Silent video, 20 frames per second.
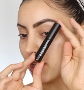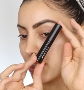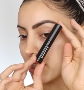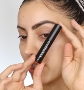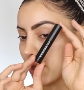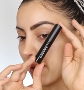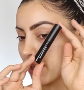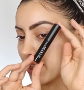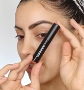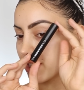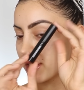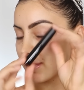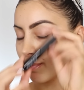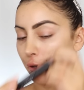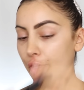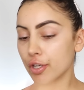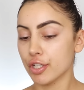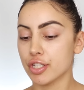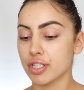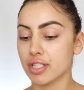So I just
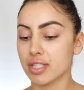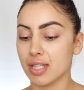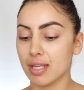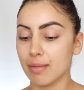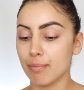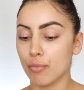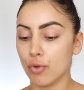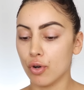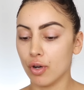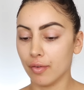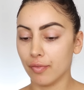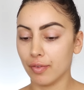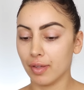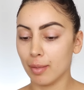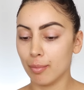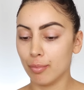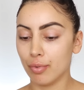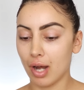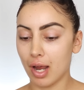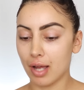purchased the
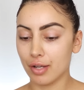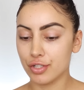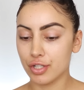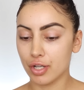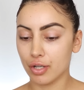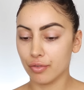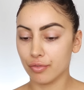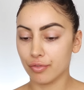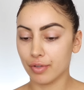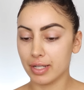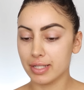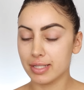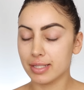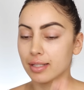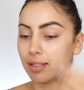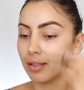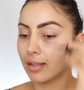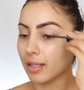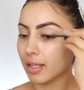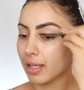Morphe brow gel
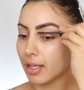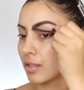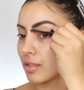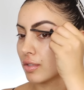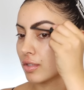recently.